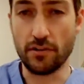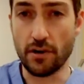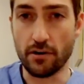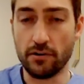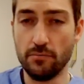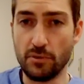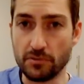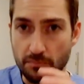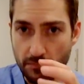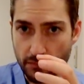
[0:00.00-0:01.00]
in there, but
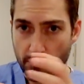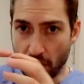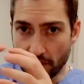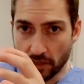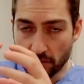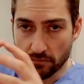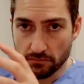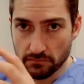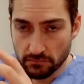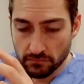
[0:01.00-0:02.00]
the, the body
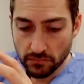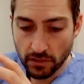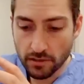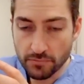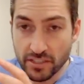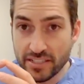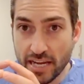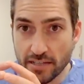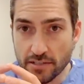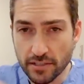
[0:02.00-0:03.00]
um,
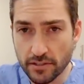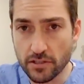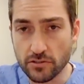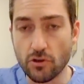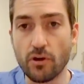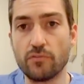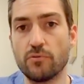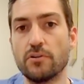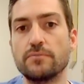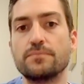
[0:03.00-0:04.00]
contains it and it doesn't go
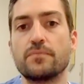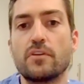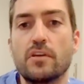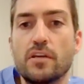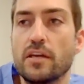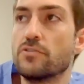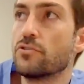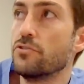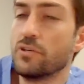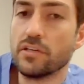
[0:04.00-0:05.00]
everywhere. And
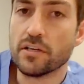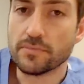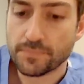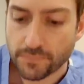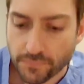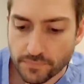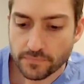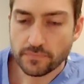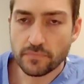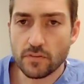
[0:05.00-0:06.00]
so you can get
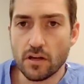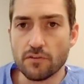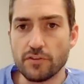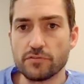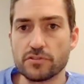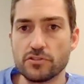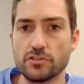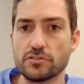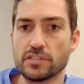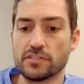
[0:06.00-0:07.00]
uh, fevers and
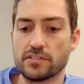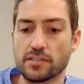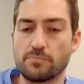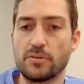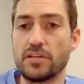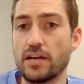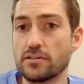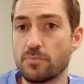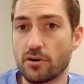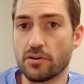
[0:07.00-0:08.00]
chills and get sick, but that
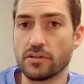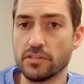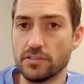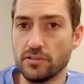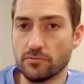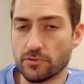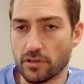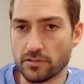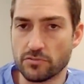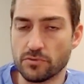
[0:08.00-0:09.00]
is part of the continuum.
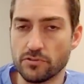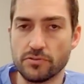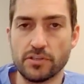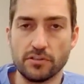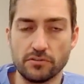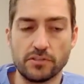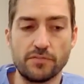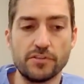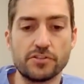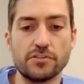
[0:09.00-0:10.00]
Okay, I just want to do that little
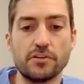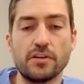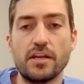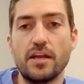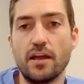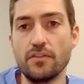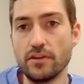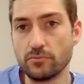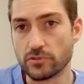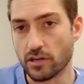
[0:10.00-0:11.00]
definition there. And
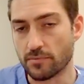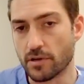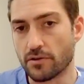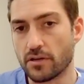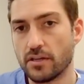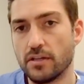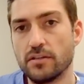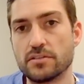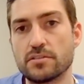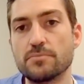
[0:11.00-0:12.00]
then we'll talk about
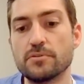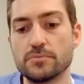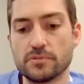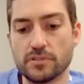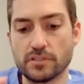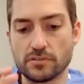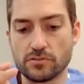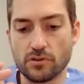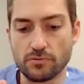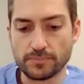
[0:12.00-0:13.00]
the symptoms and things.
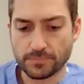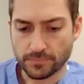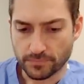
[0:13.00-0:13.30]
So